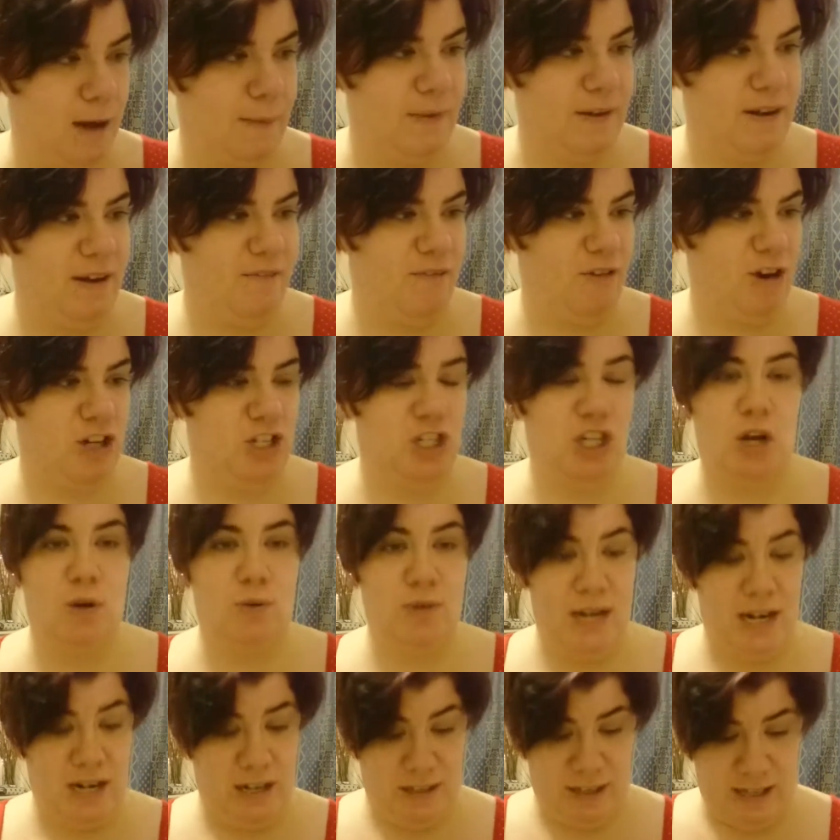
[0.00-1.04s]
I never actually
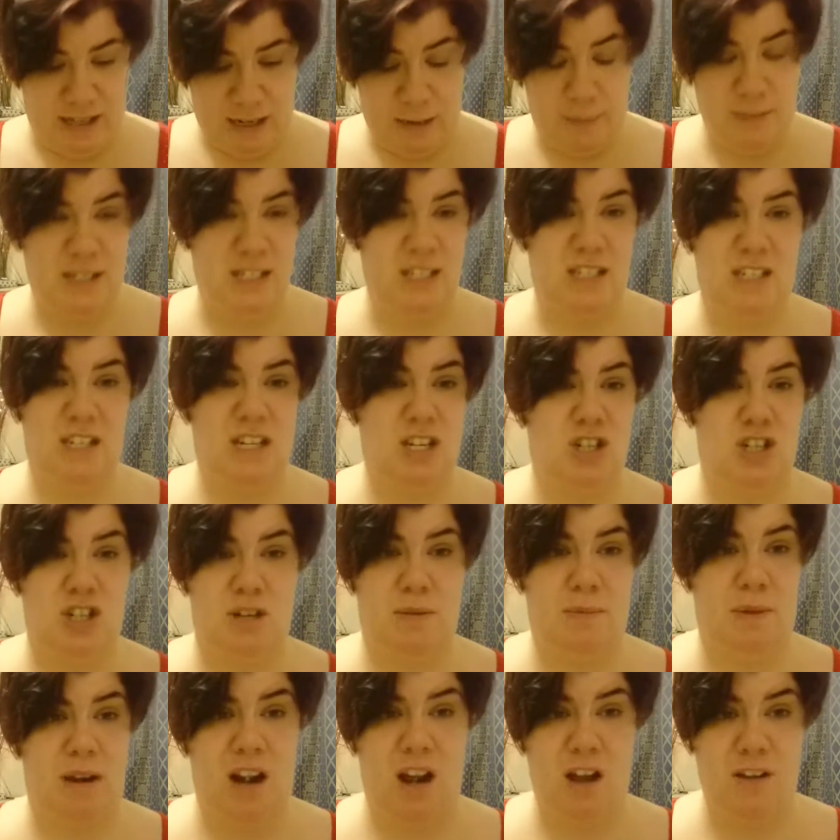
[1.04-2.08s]
owned anything limited edition
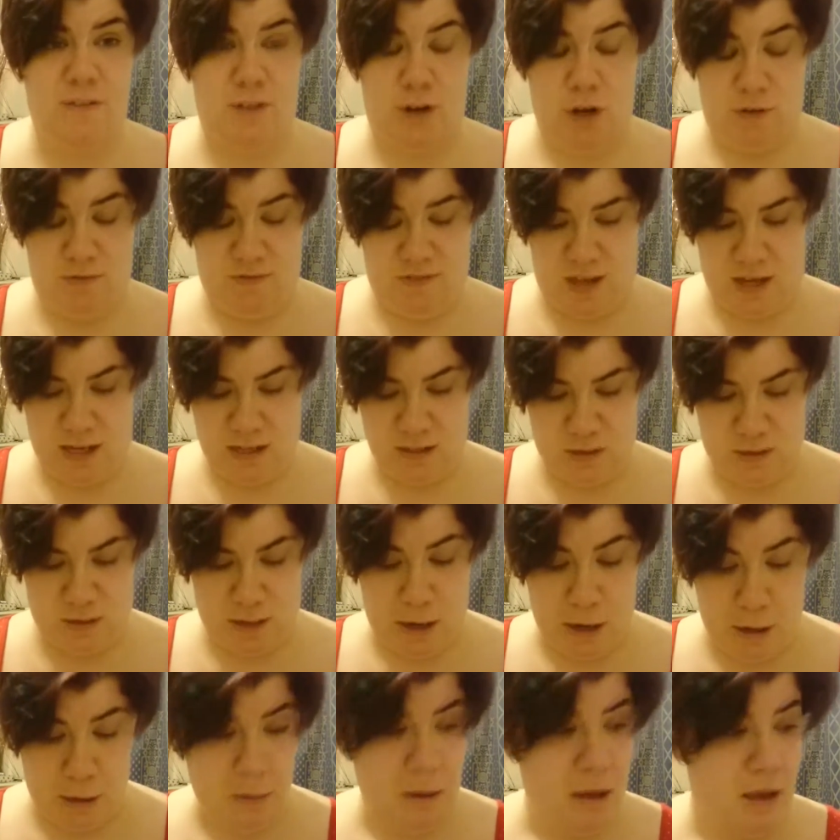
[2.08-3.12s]
in my life, I don't think.
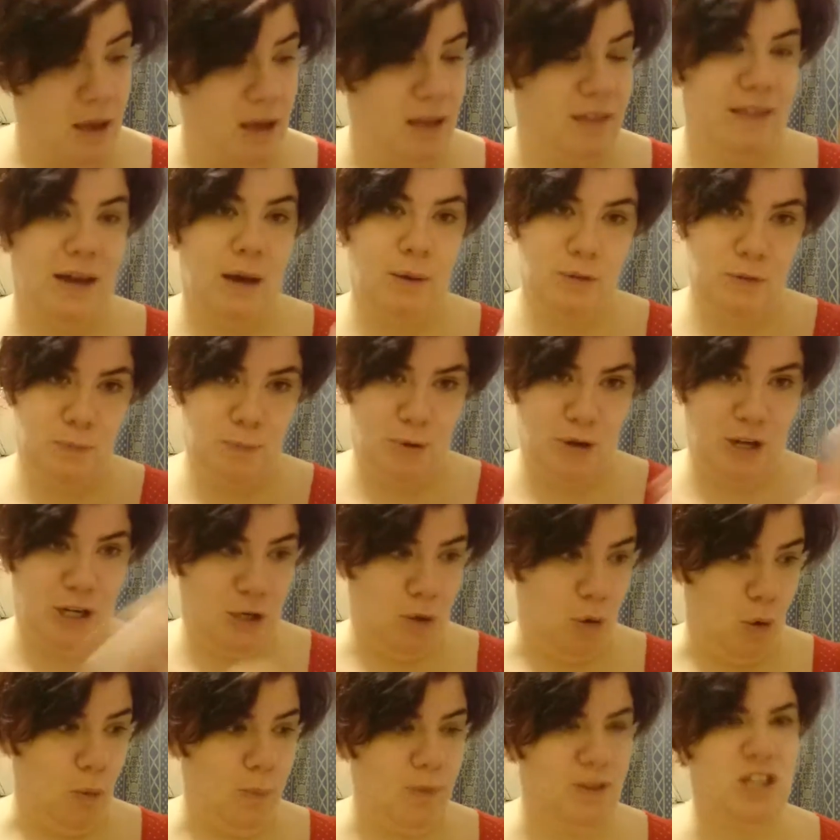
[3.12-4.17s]
So that was pretty
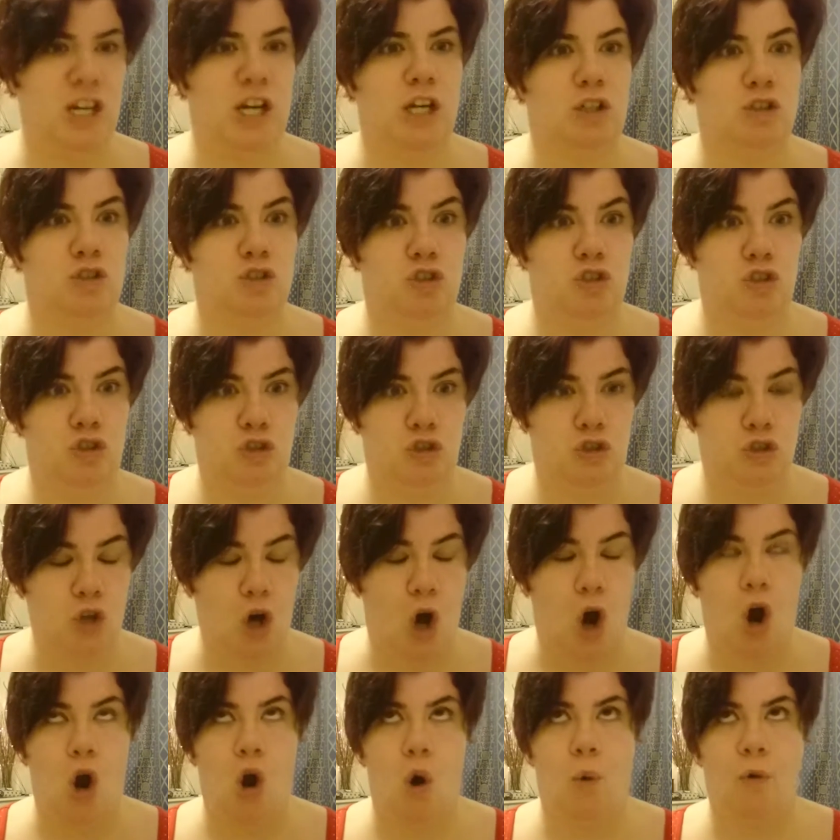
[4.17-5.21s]
cool, but they are
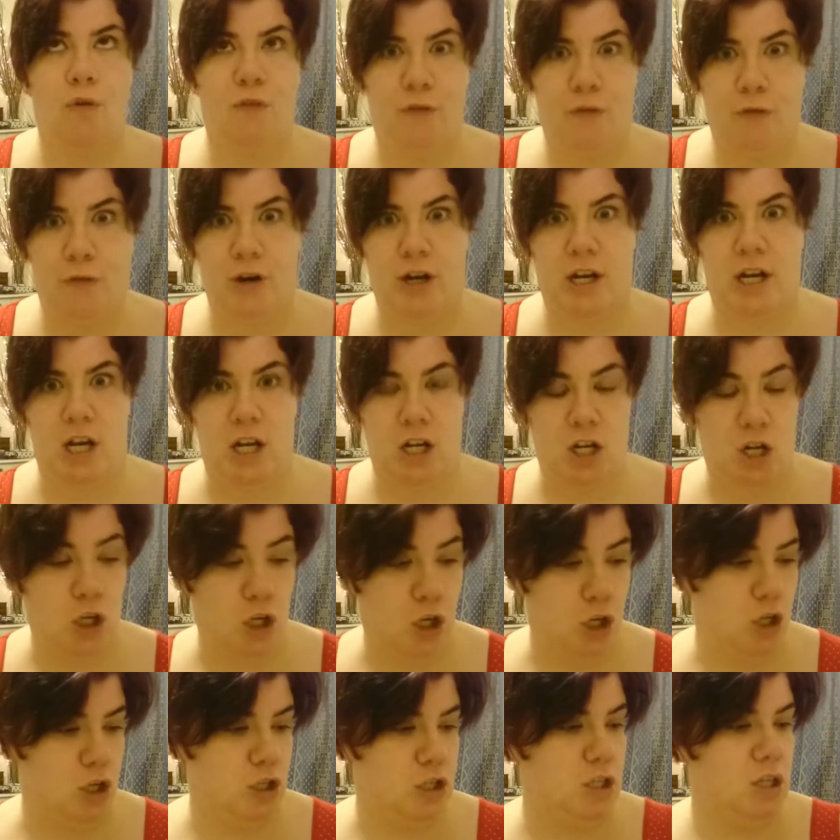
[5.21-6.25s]
so freaking
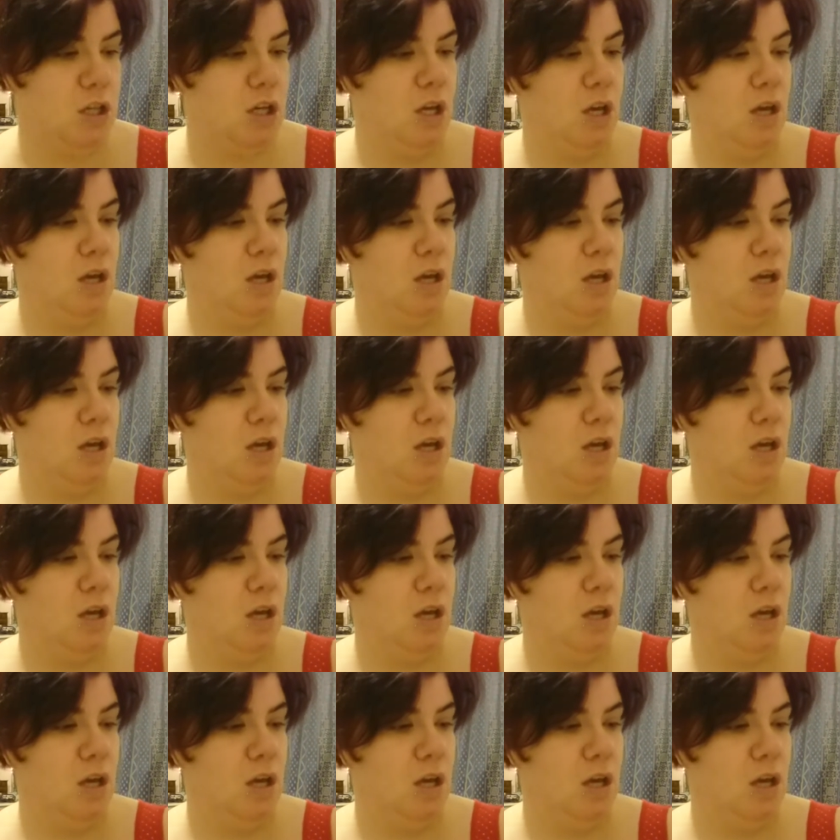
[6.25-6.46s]
good.